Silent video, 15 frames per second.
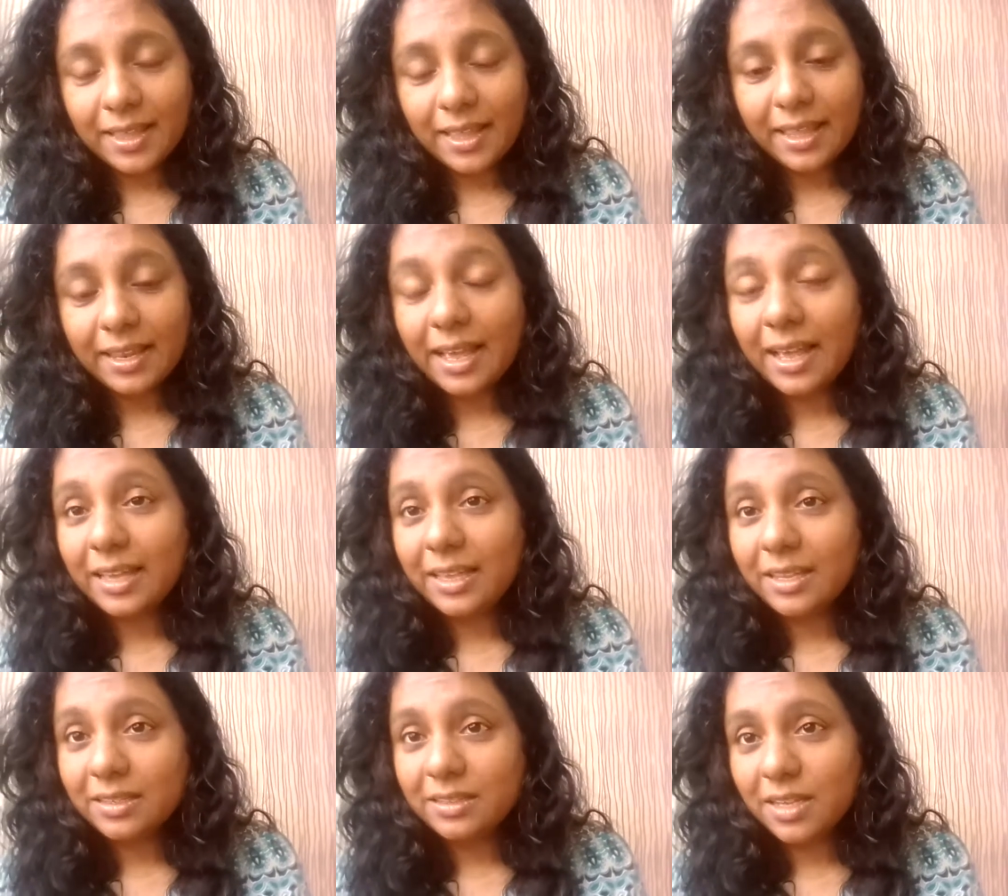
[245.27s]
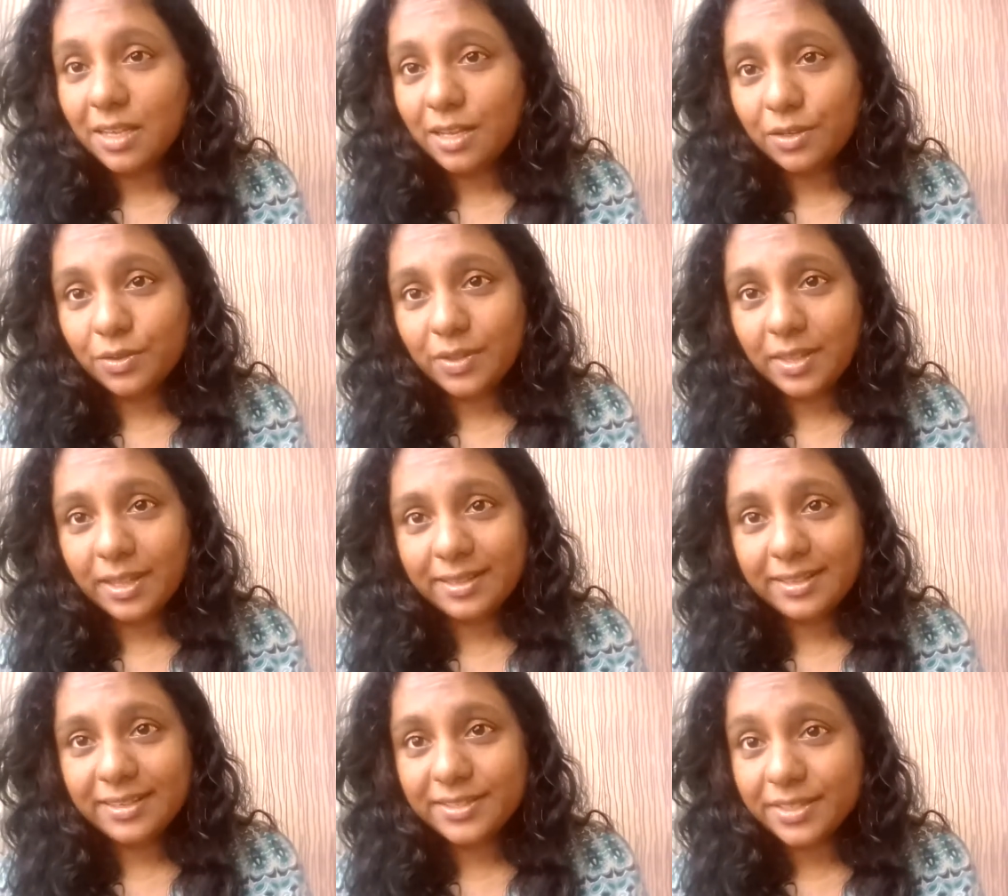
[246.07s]
And I can tell you
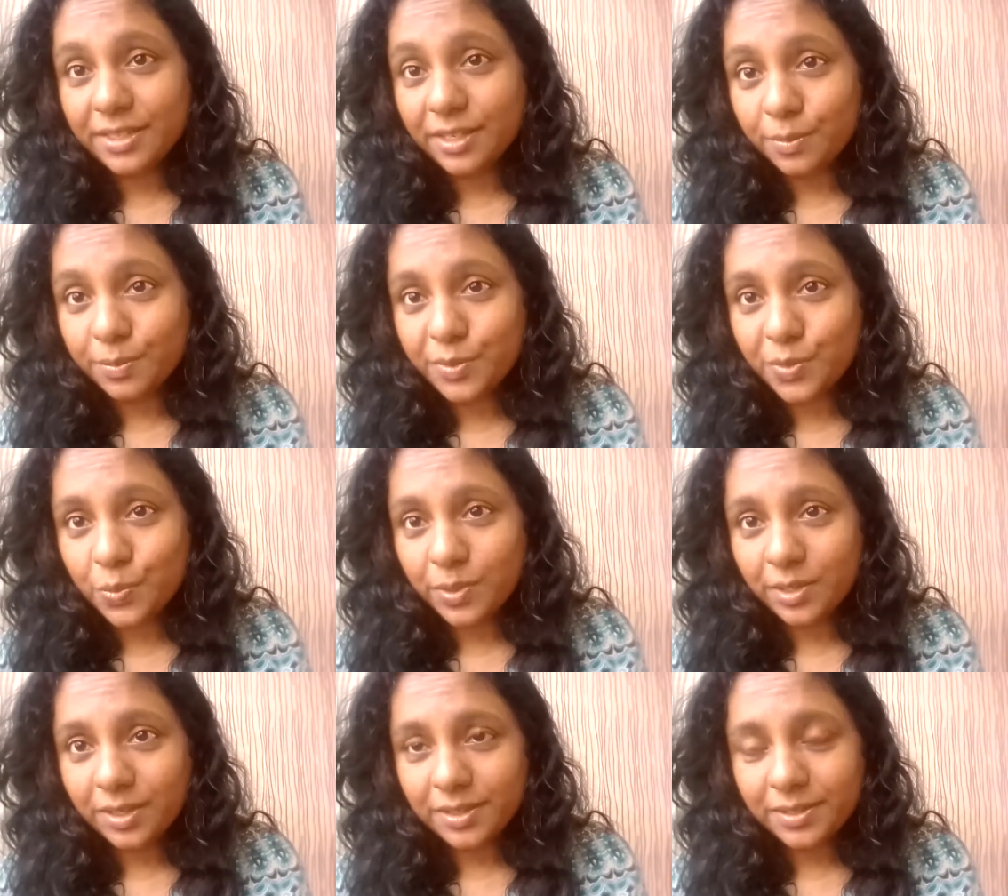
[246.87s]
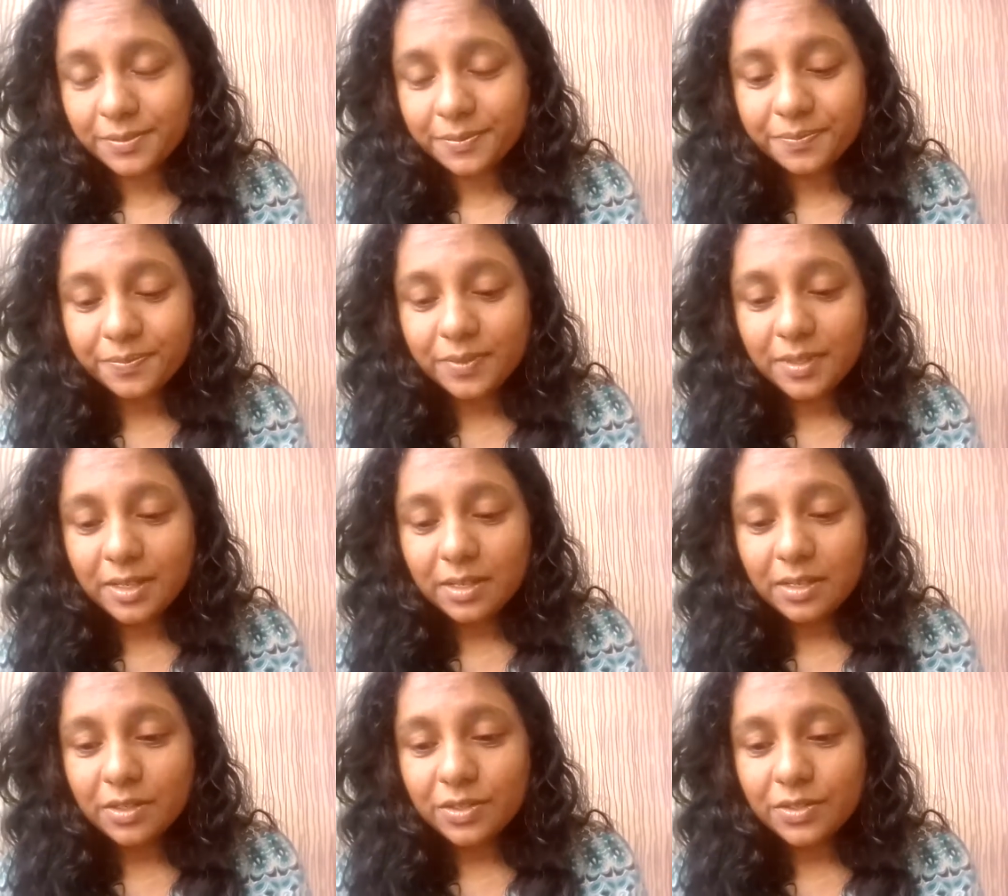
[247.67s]
that these herbs were.
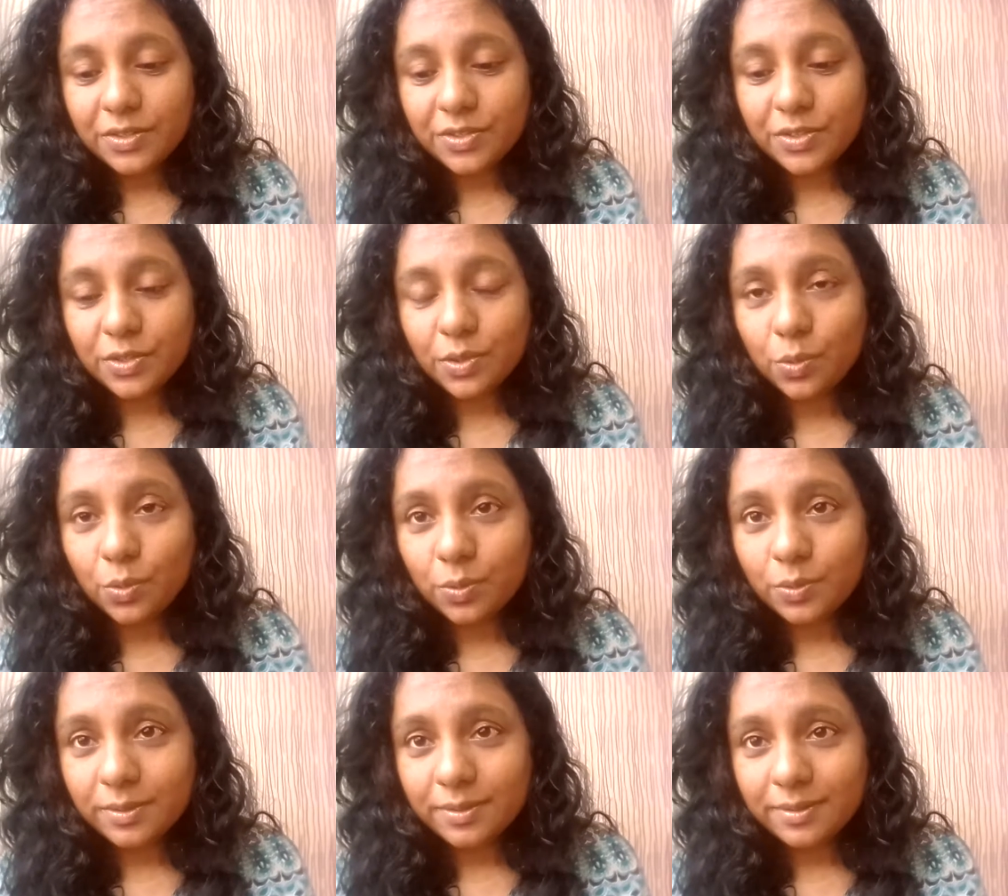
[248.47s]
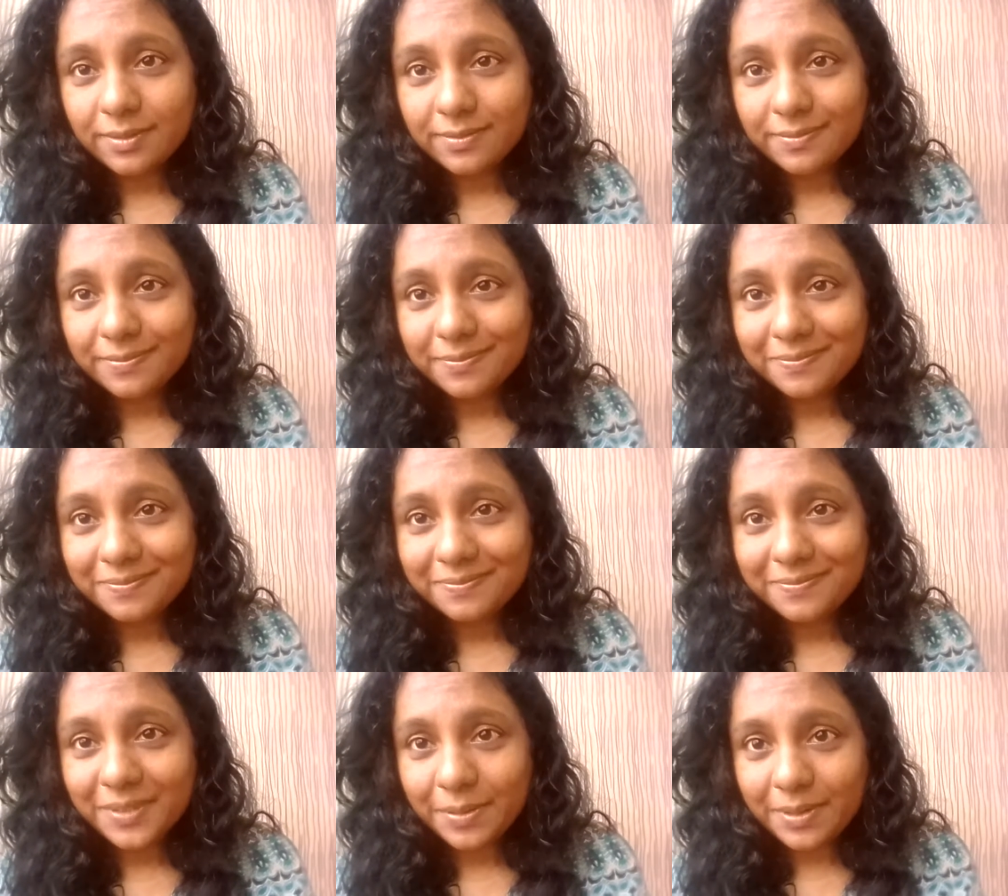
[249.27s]
So,
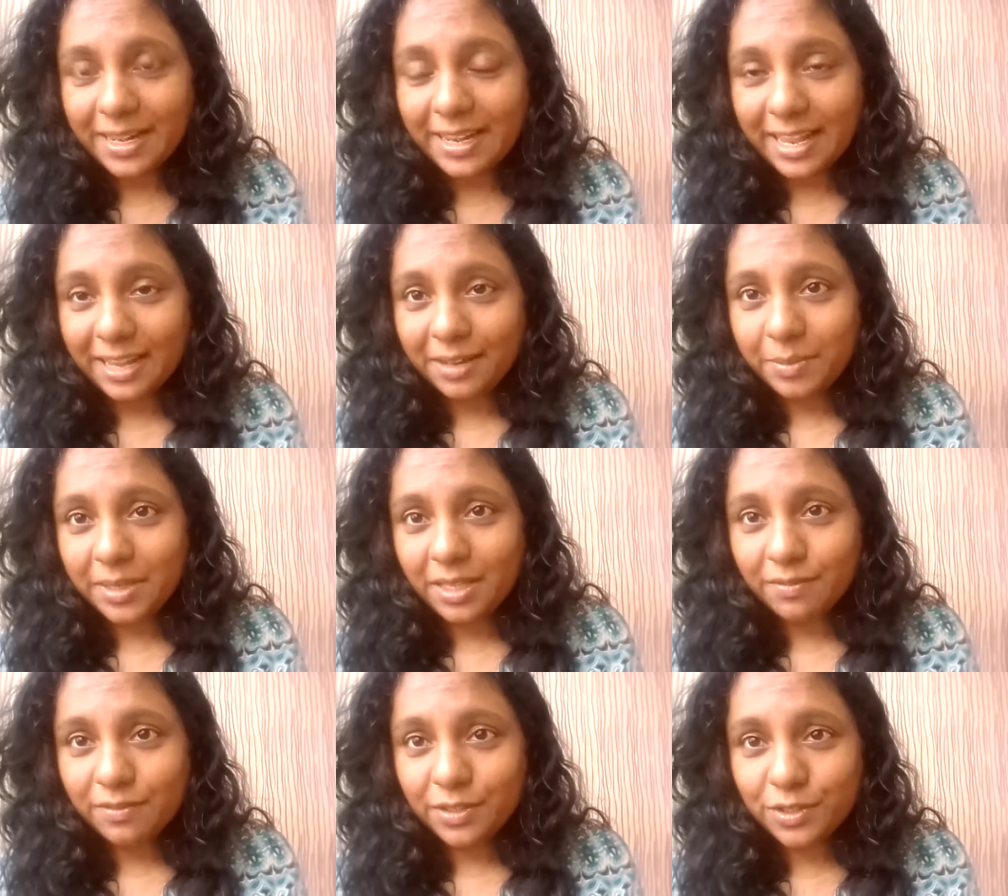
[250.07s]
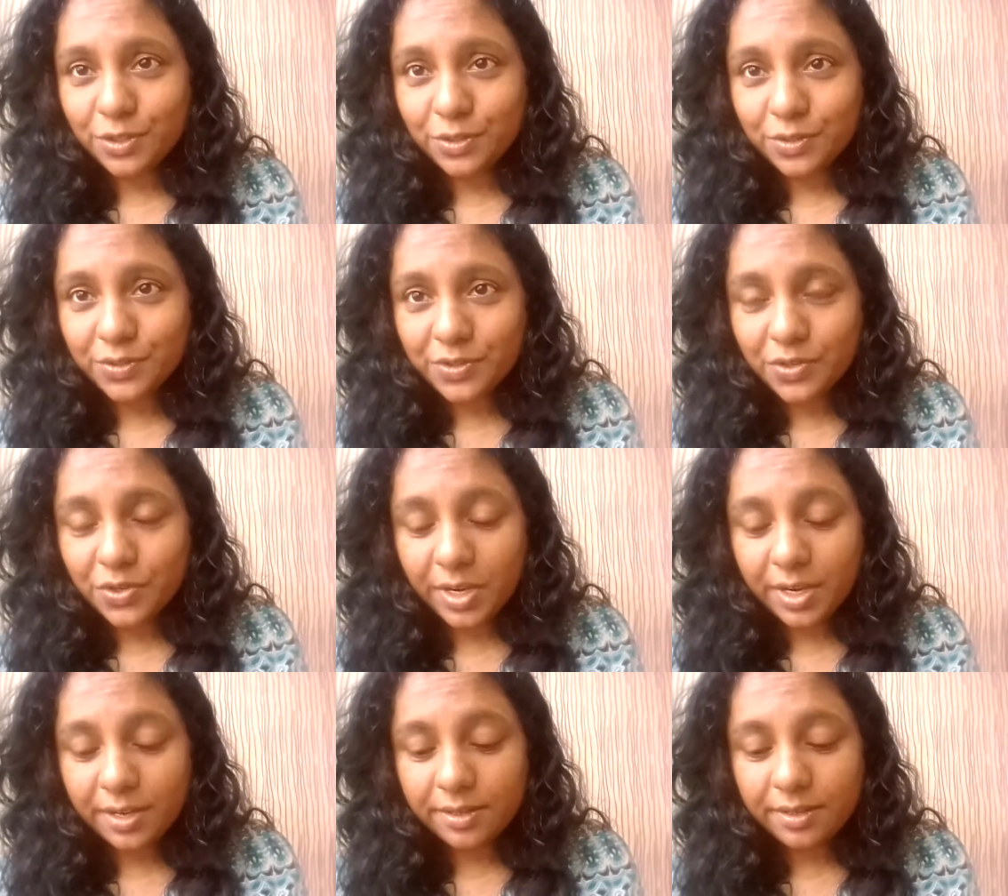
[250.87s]
let me give it to you
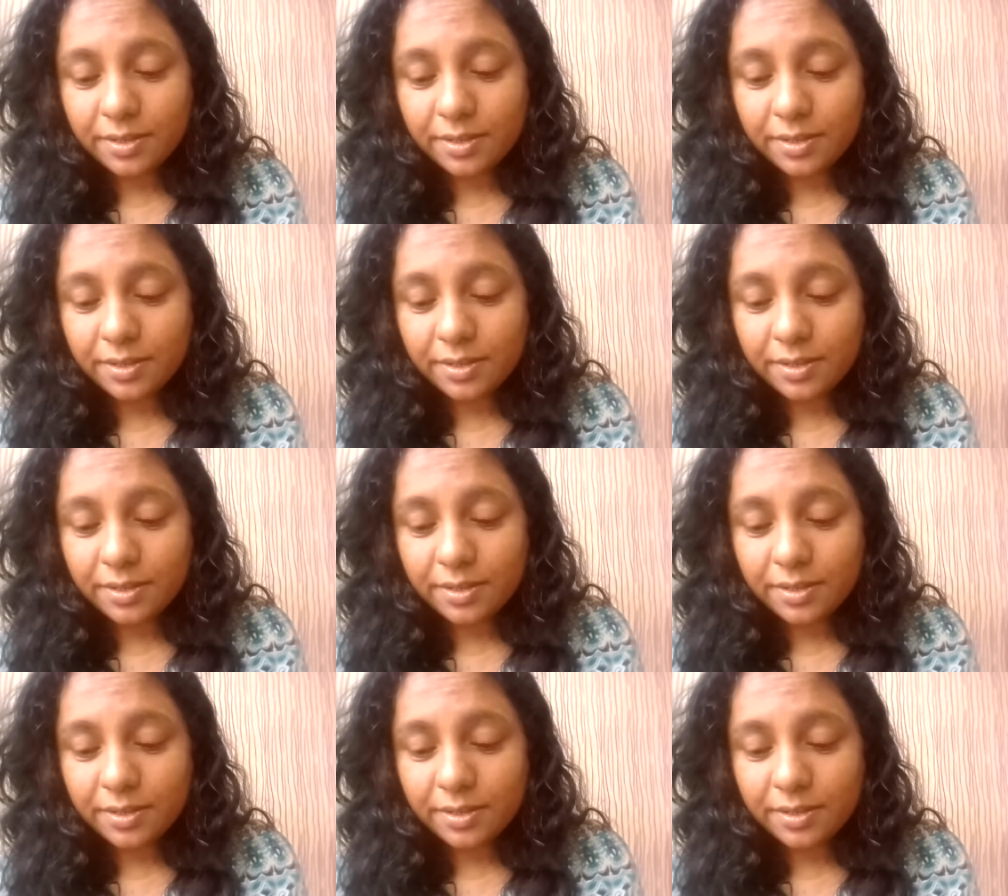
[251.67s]
straight.